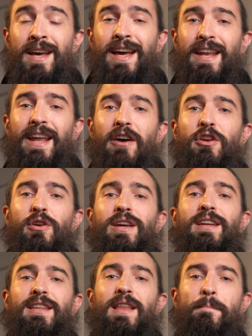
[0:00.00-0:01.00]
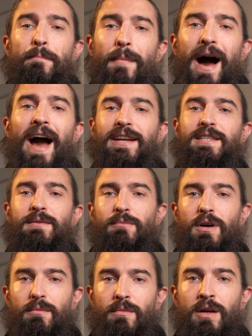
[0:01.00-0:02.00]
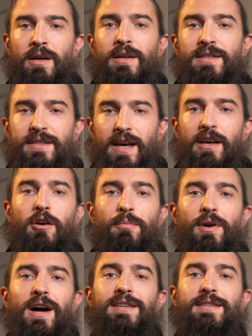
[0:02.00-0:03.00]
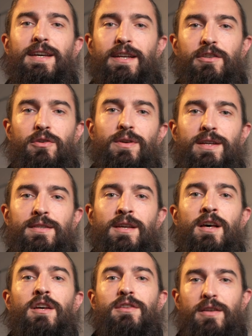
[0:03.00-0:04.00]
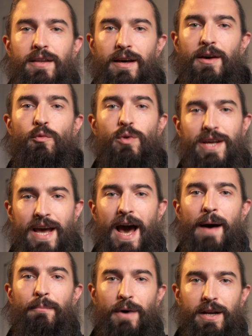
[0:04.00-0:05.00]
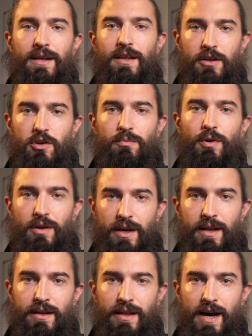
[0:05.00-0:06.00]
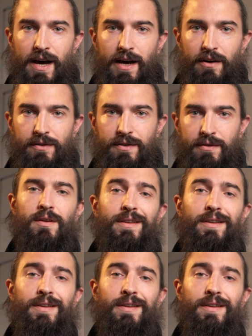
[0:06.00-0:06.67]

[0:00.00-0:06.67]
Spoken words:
And now you're getting the maximum sale price increase to the rehab money that you put into that house.